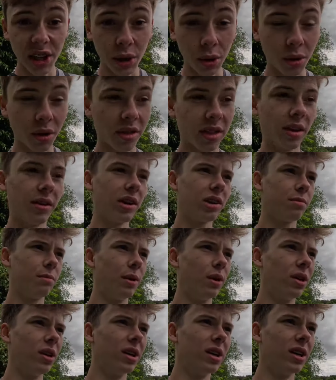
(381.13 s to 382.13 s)
hook there is,
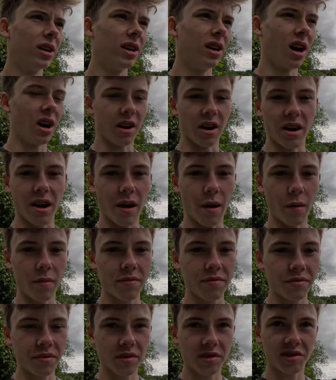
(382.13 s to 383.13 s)
but I don't know.
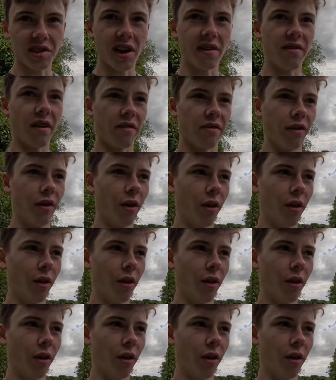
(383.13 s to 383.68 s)
Save that for